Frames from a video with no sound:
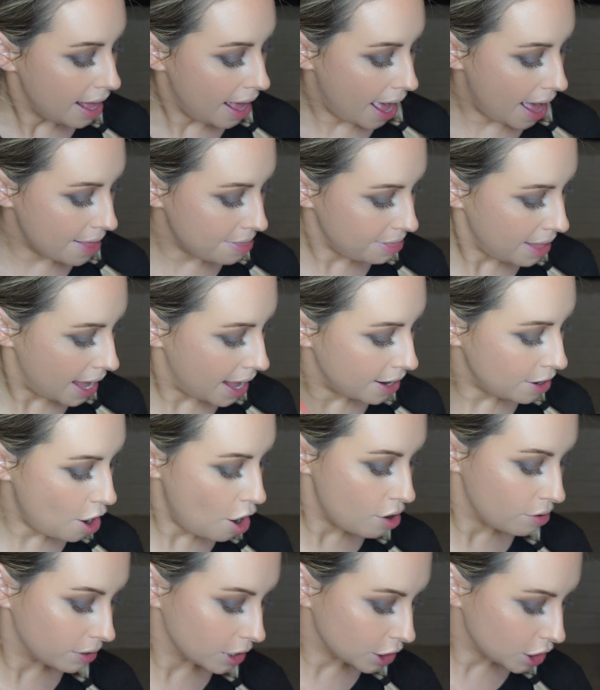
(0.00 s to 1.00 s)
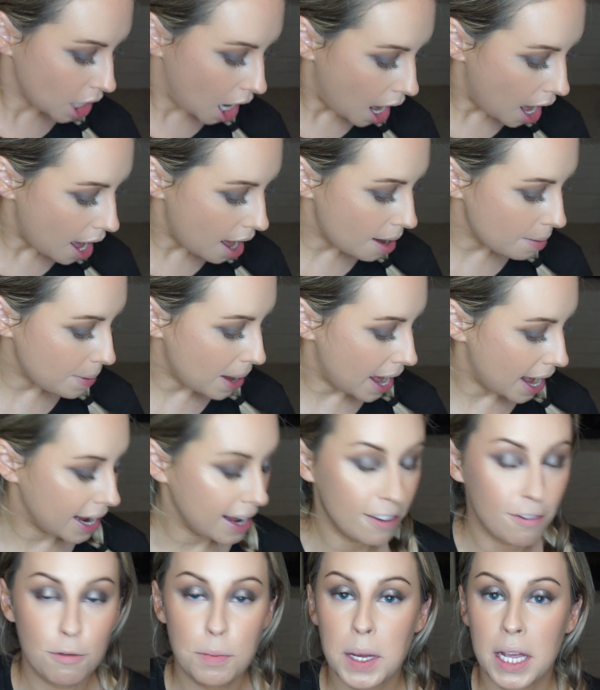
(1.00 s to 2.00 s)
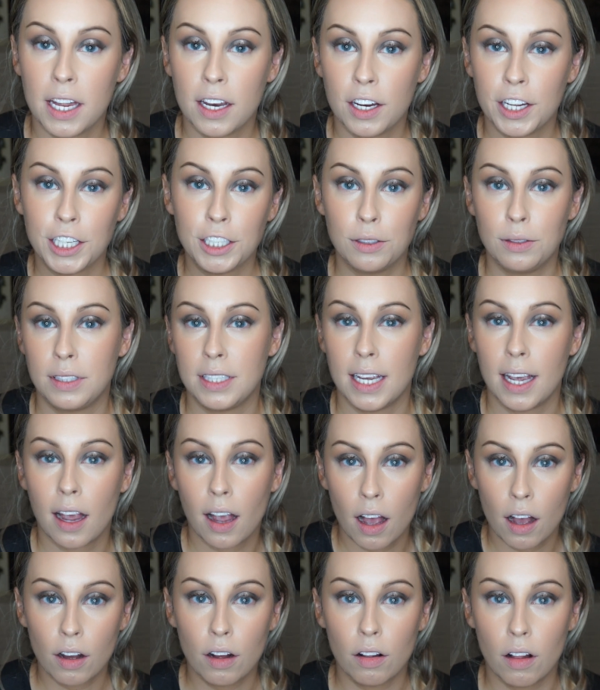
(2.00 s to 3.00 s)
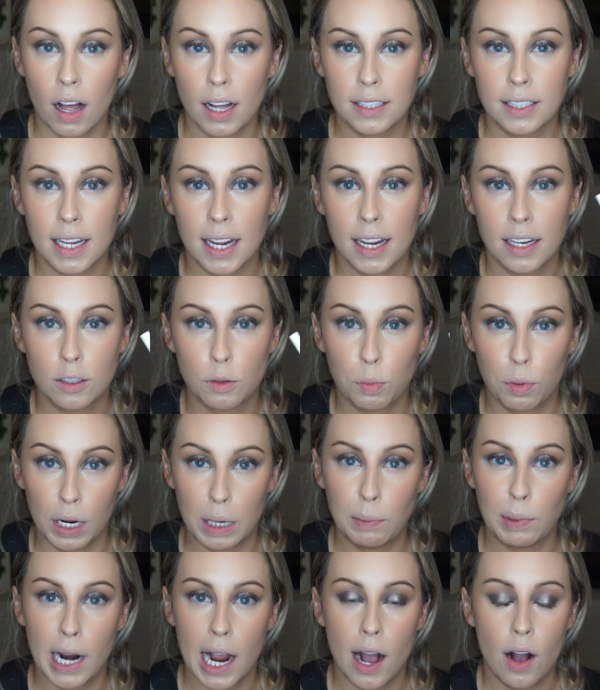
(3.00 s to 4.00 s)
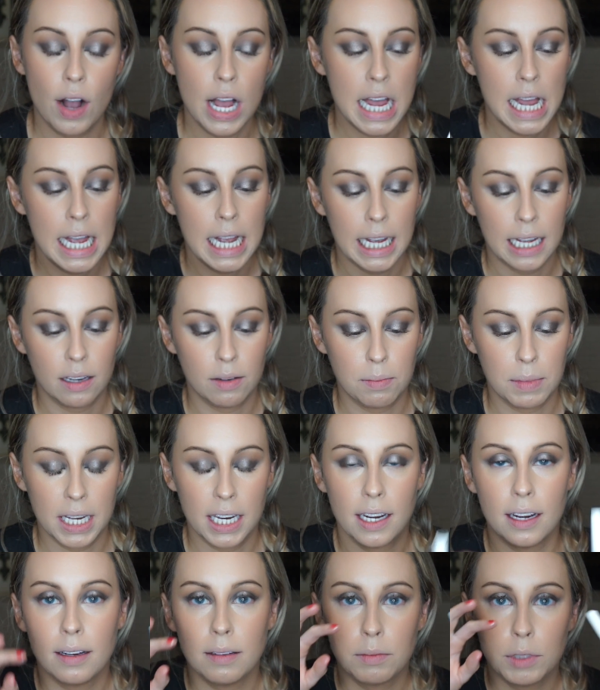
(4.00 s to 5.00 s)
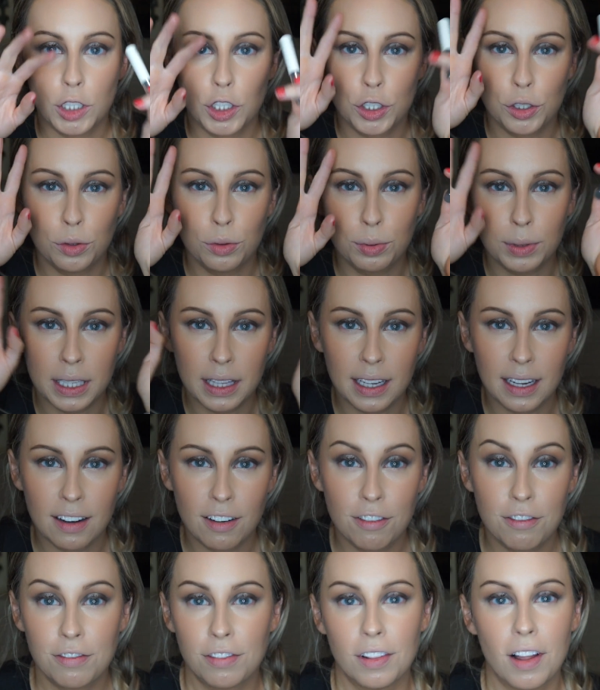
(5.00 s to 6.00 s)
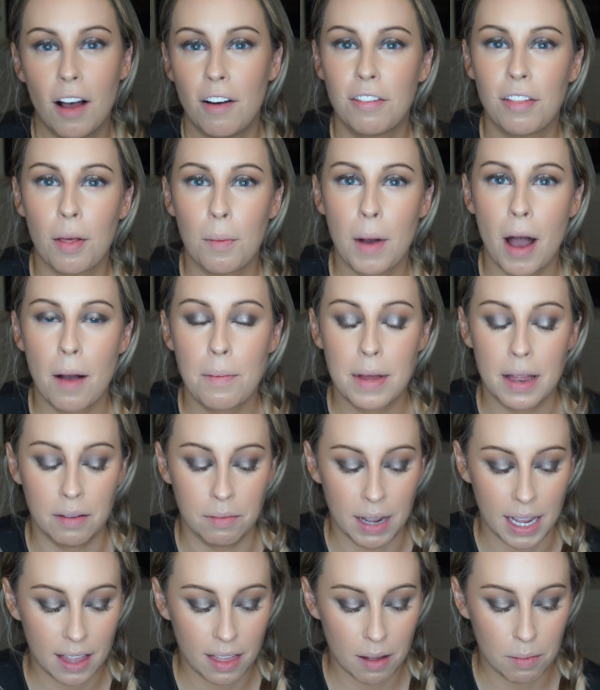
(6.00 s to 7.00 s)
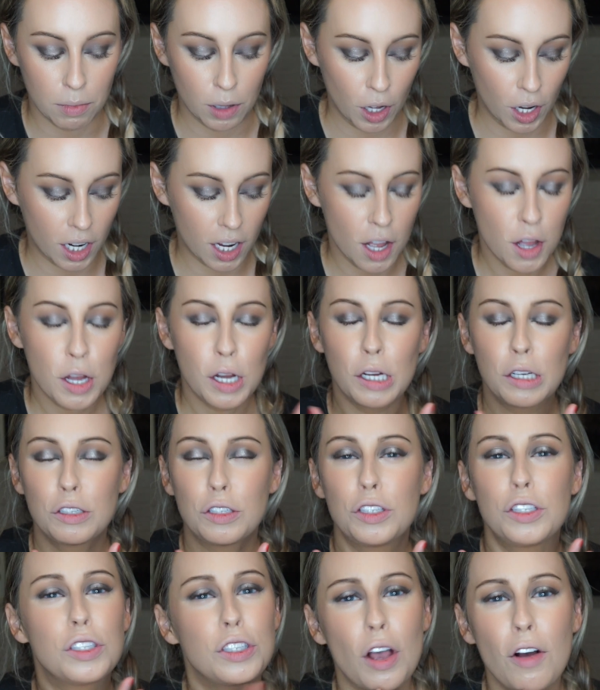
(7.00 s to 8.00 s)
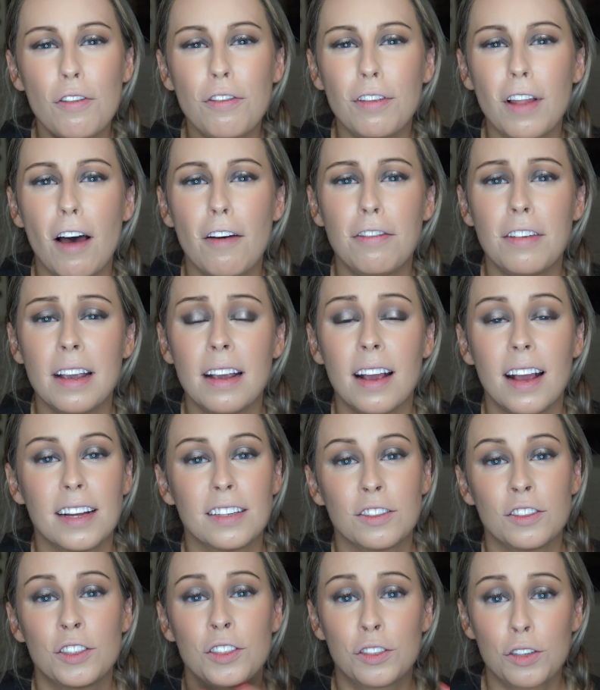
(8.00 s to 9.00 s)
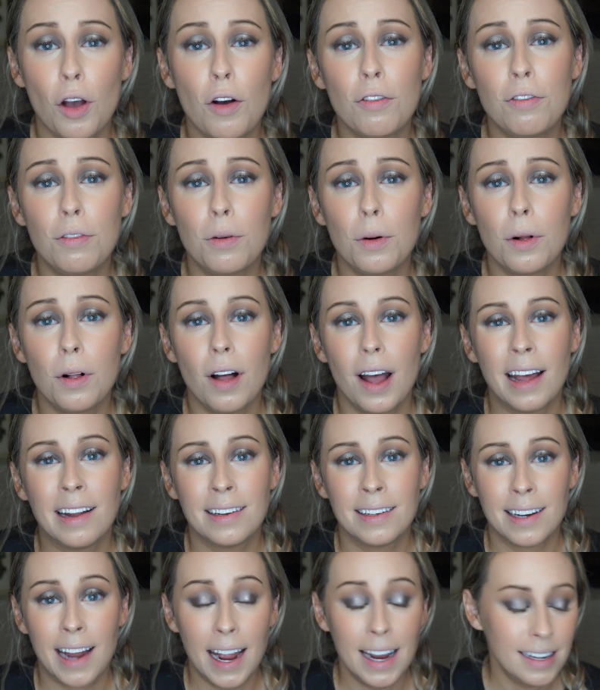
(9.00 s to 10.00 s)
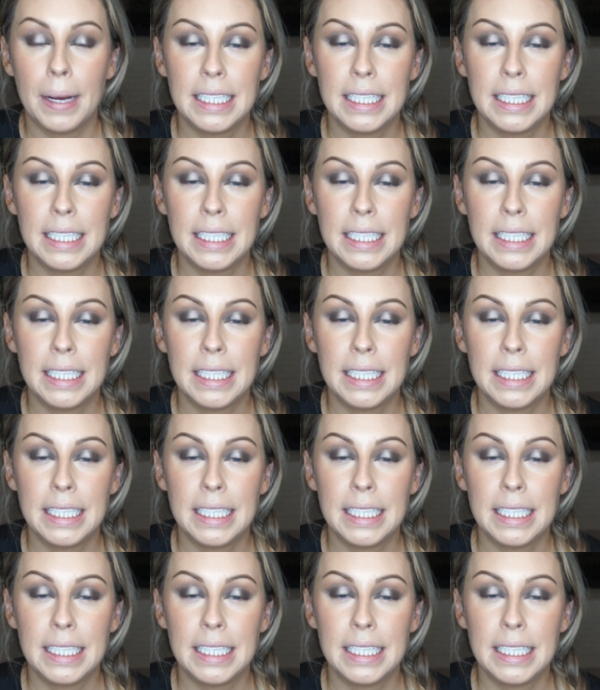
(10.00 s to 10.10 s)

And then over top, I have been using Glossier's Boy Brow in medium to really fluff them up and make them look so fluffy and so full and nice.